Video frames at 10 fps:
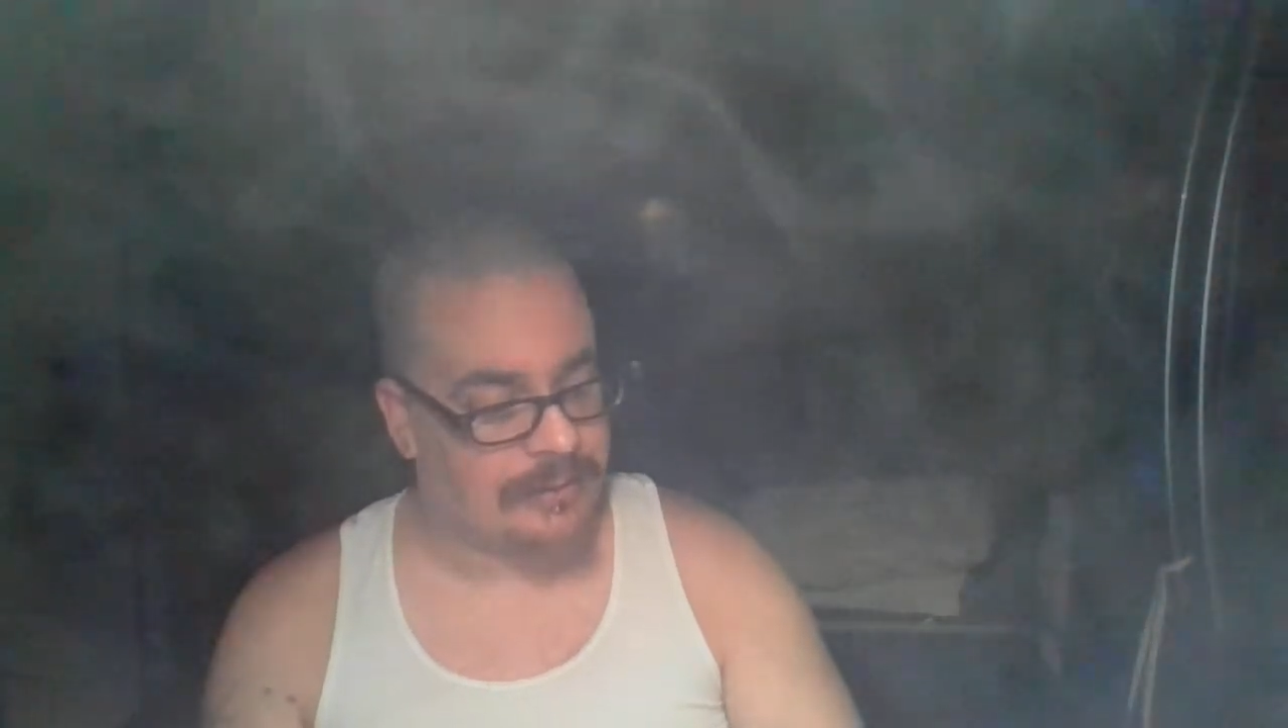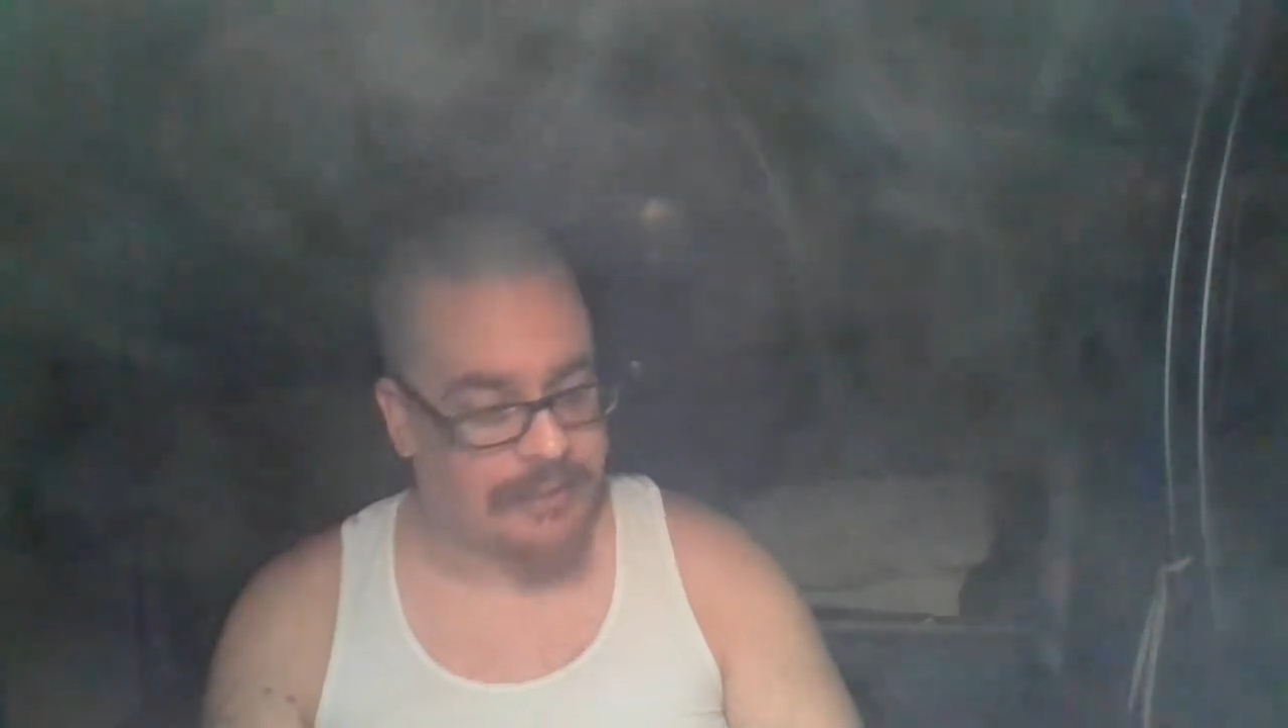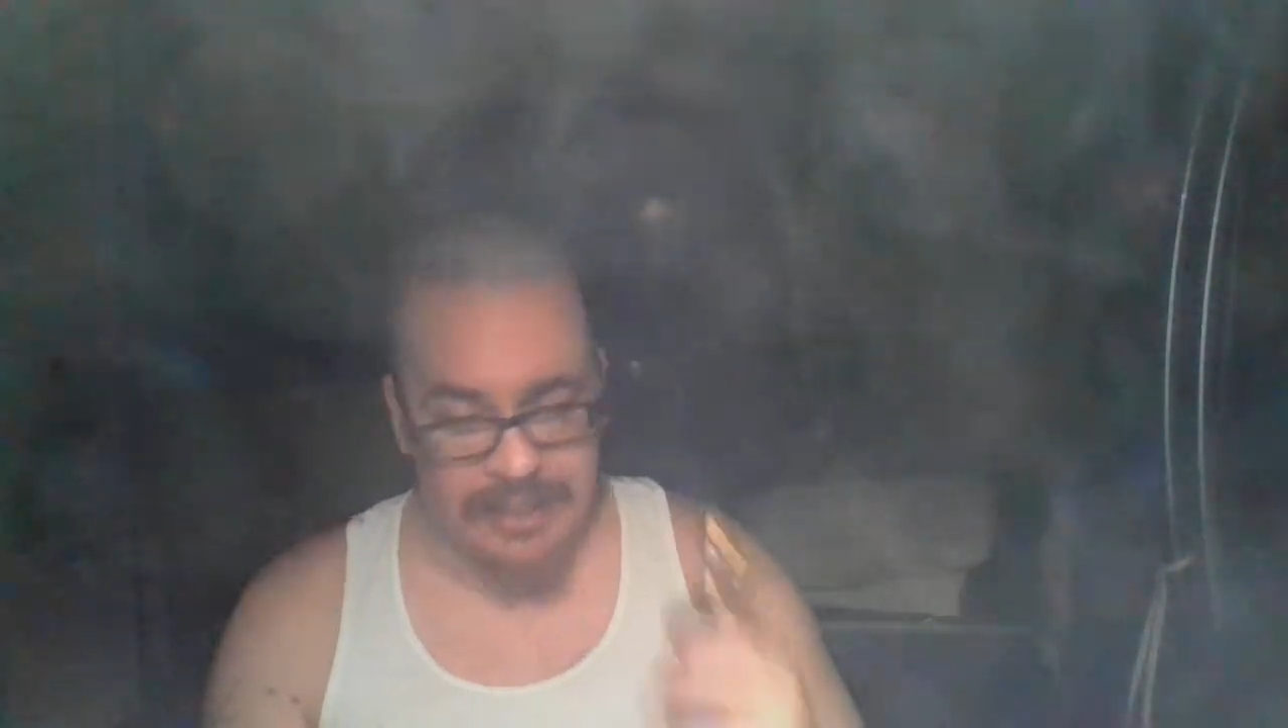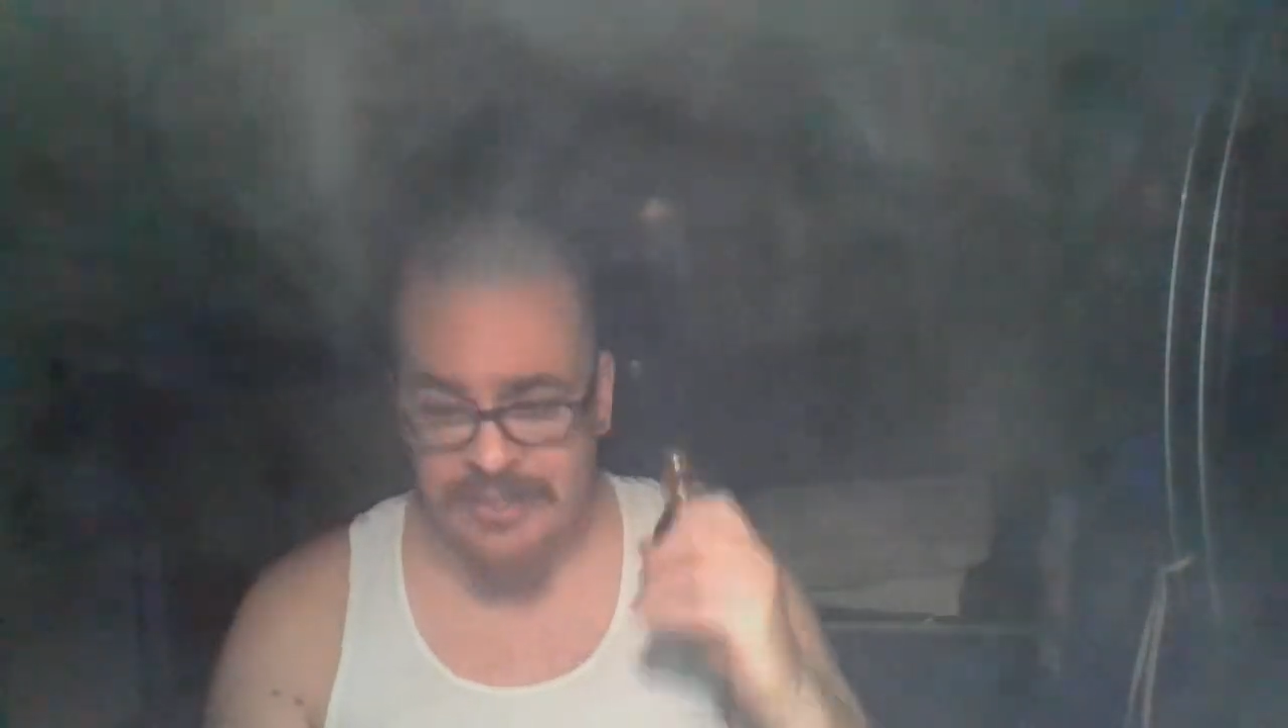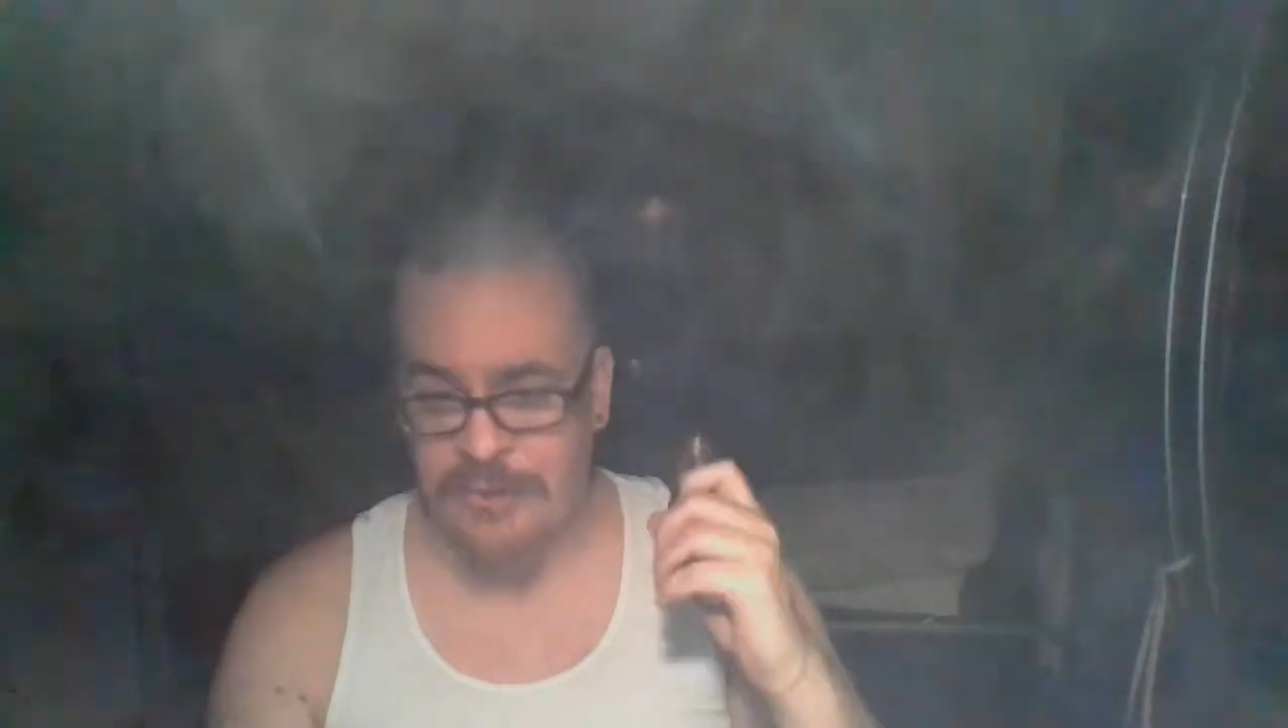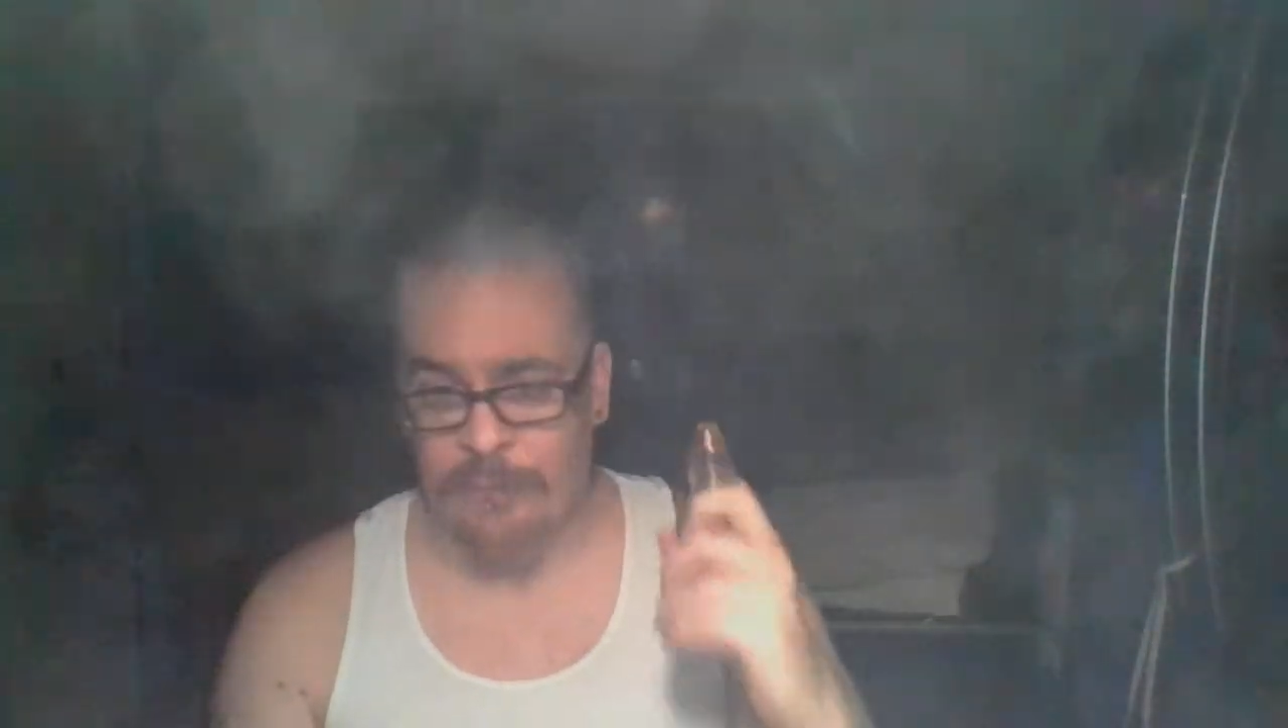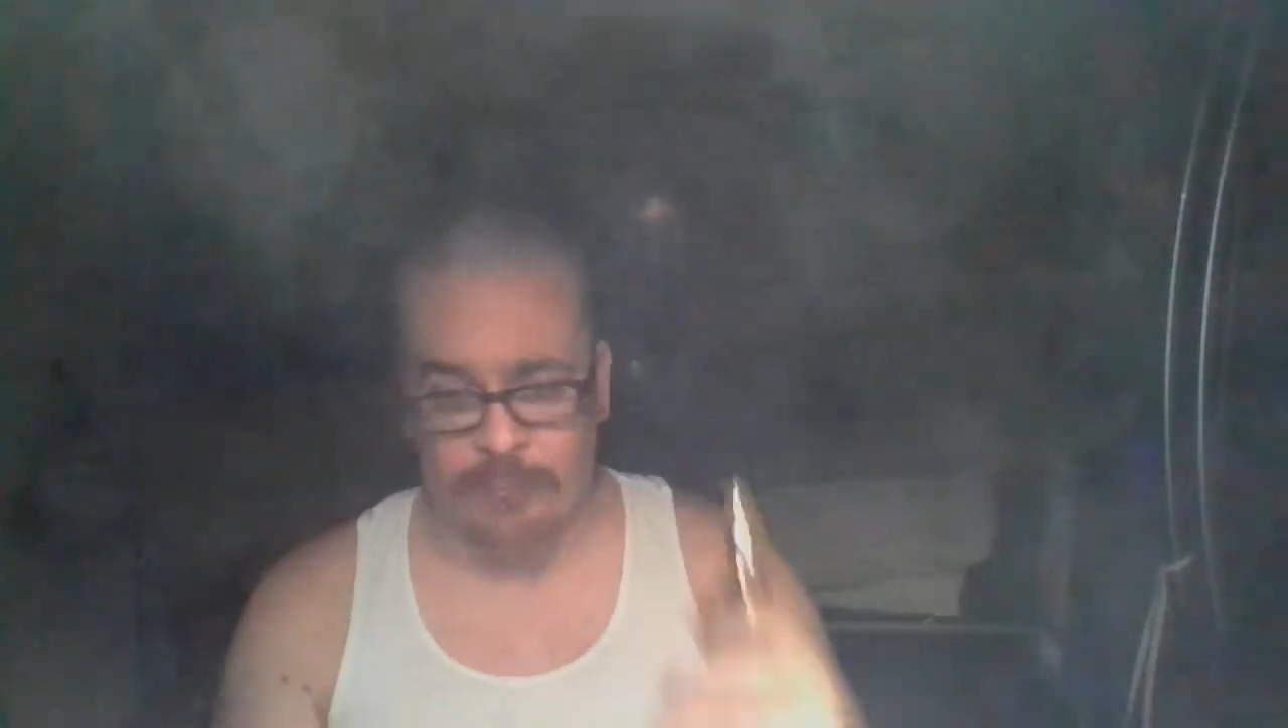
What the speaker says: That is a